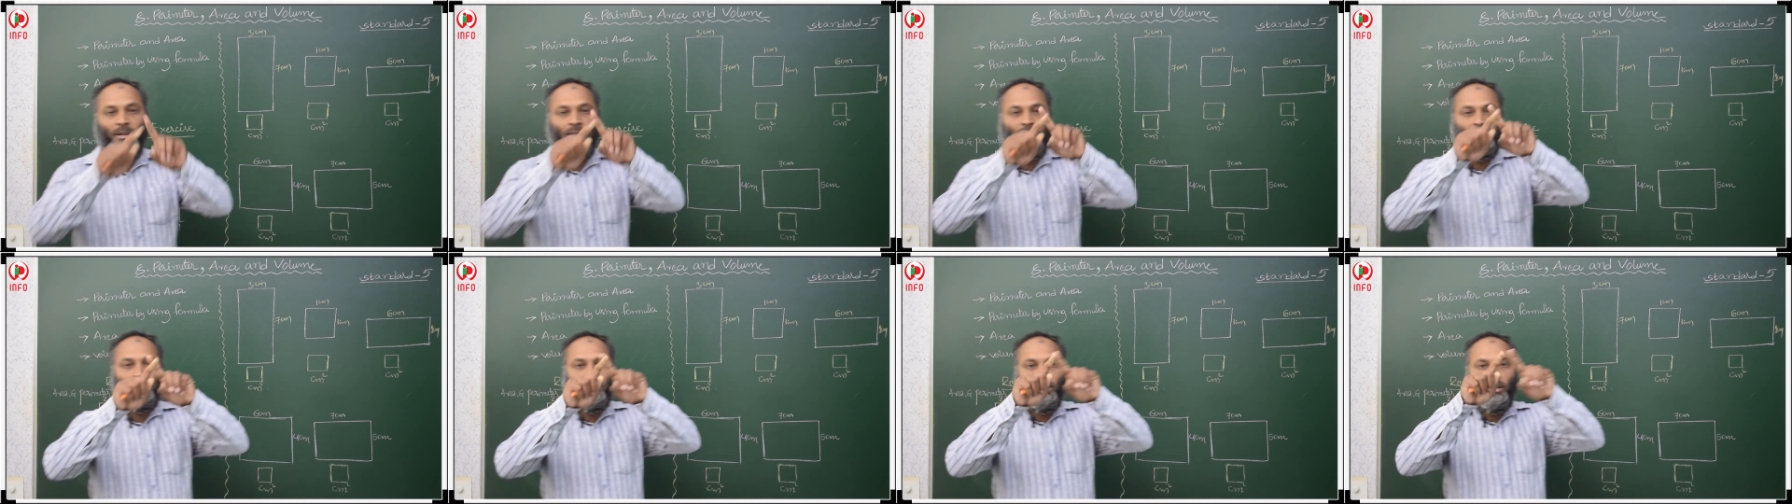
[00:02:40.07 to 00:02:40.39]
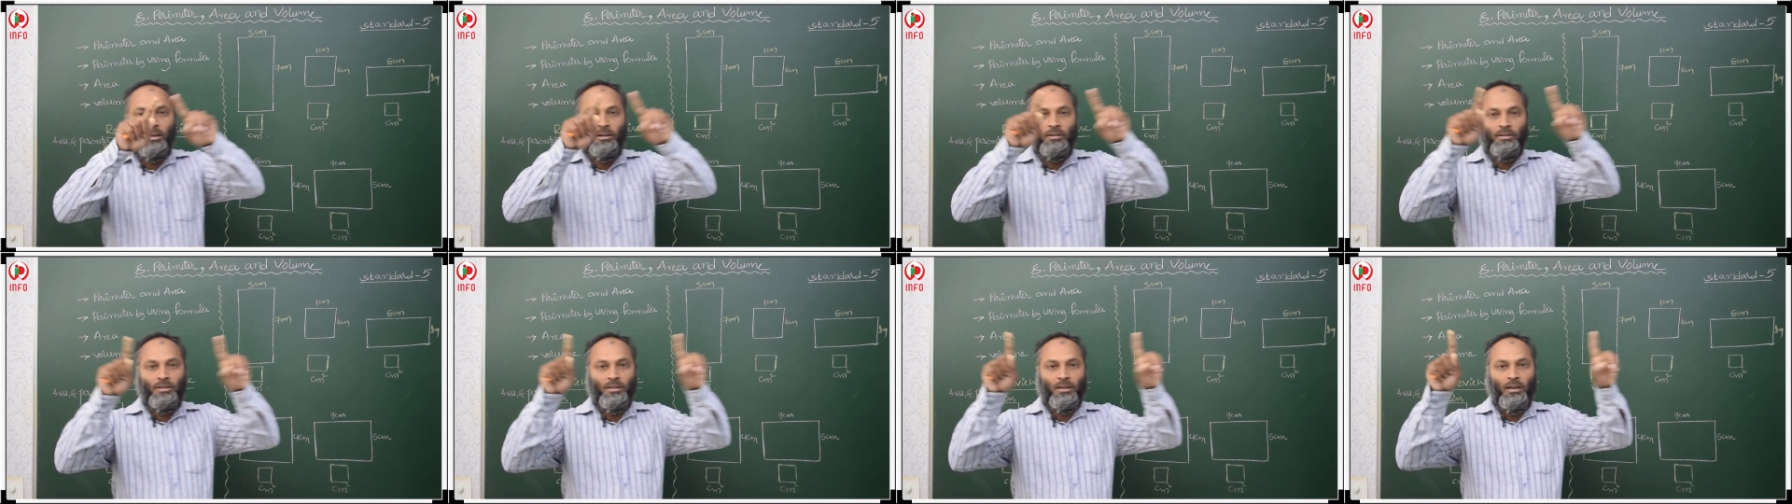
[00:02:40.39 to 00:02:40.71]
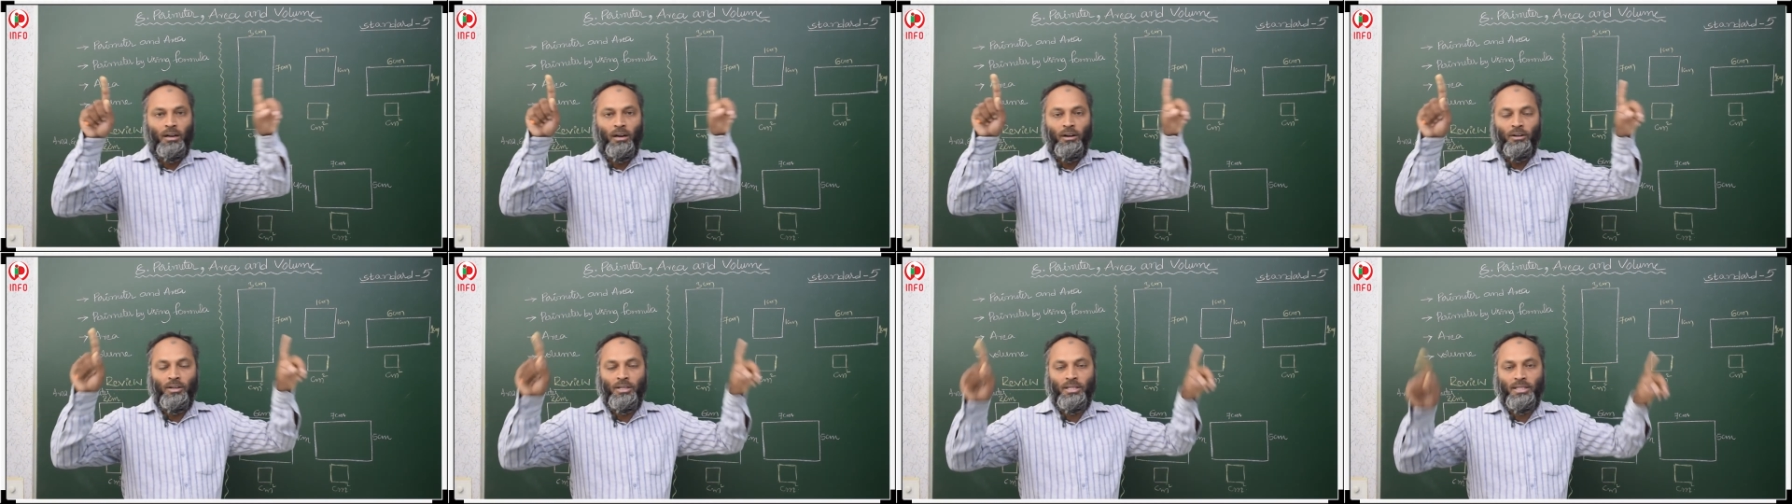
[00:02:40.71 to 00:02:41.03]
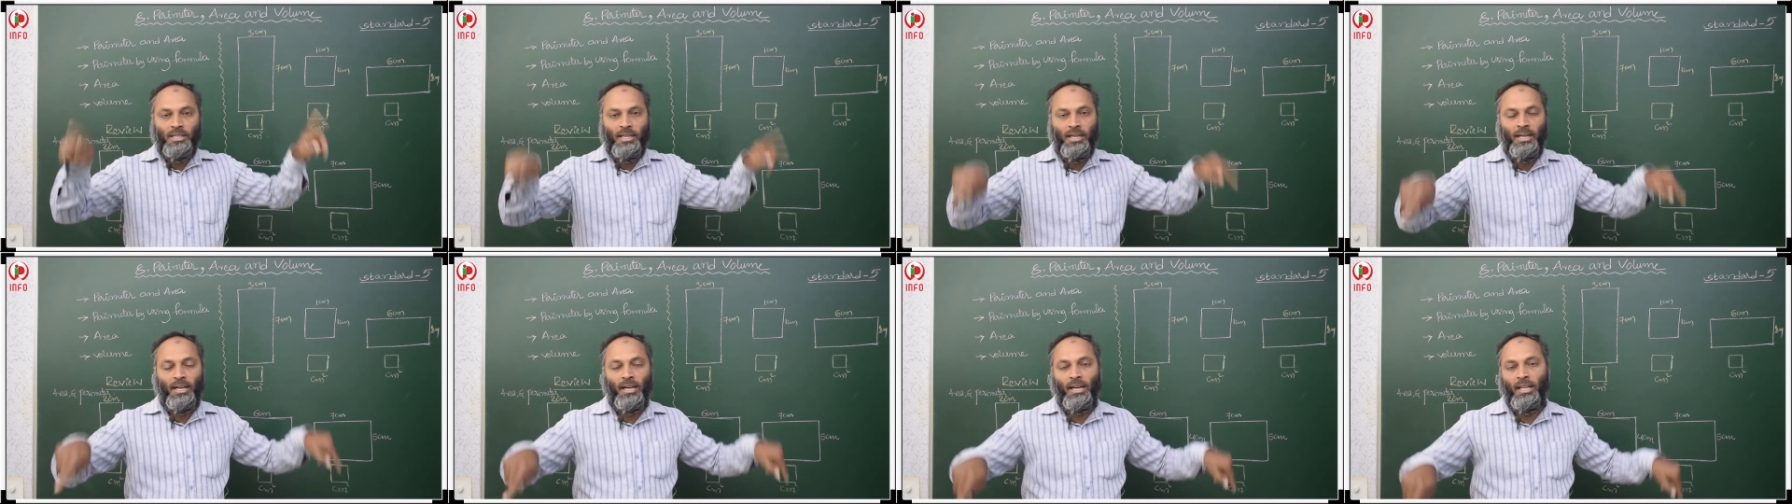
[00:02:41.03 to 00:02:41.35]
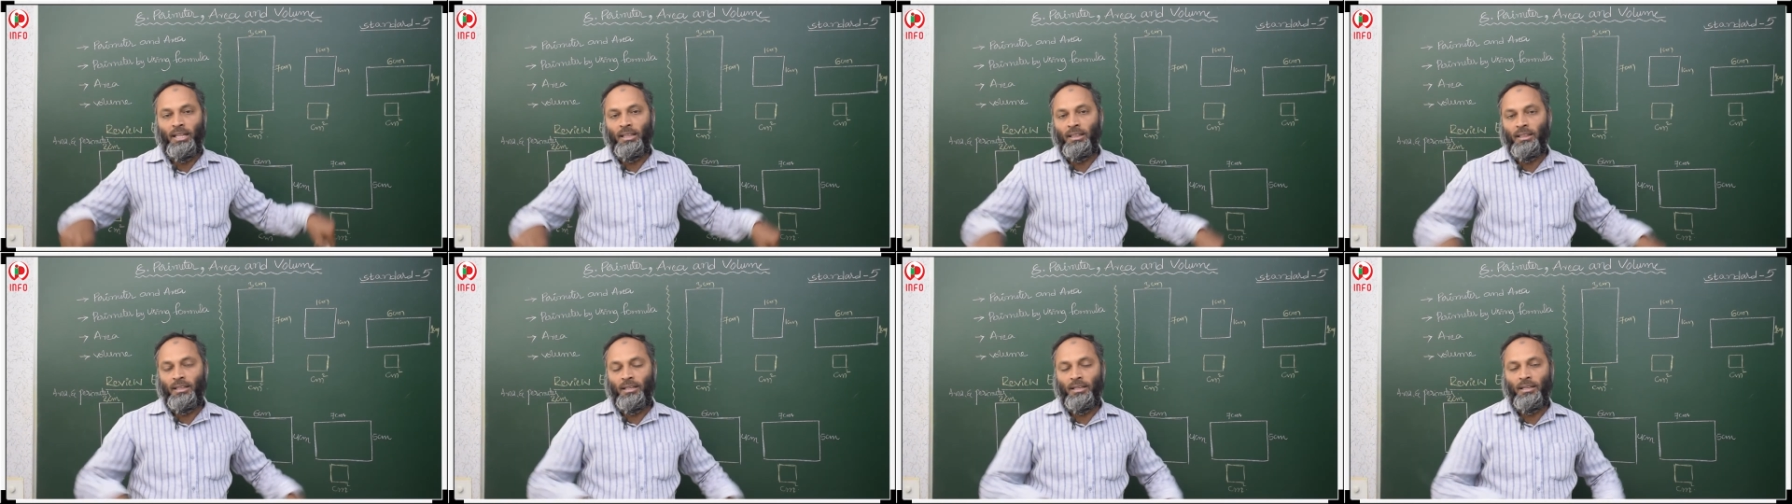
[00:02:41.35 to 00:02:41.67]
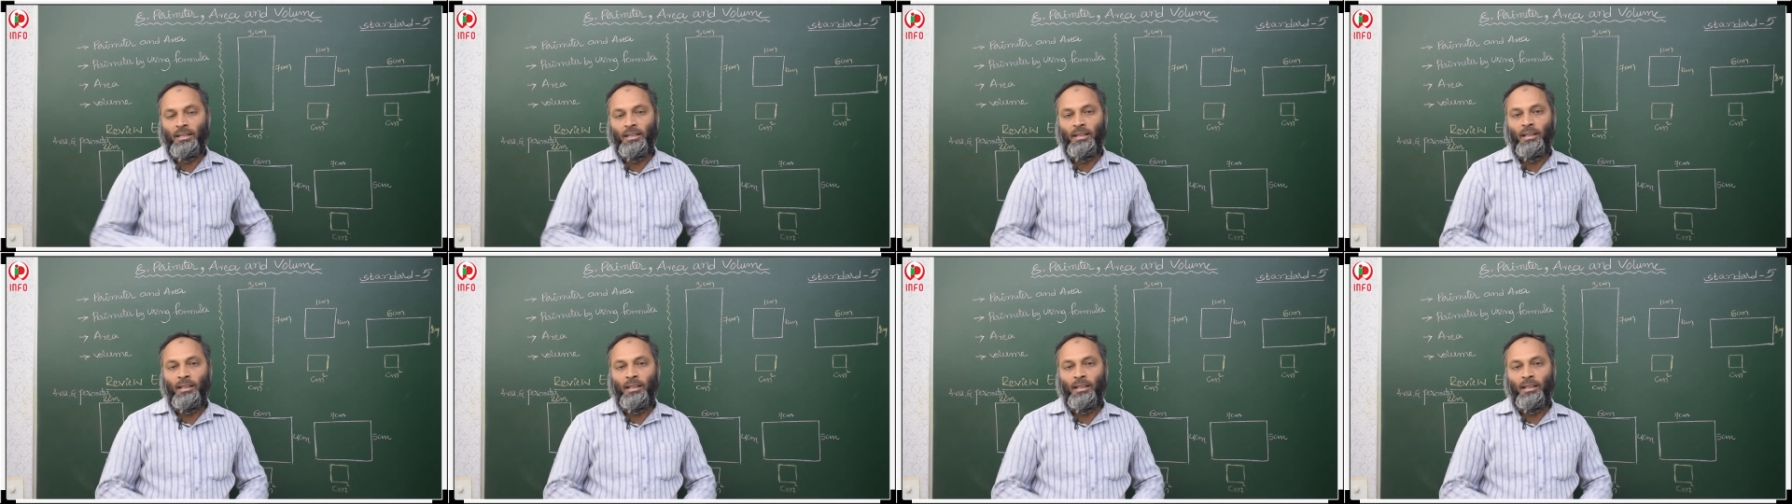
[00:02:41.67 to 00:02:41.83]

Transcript: means out, outside length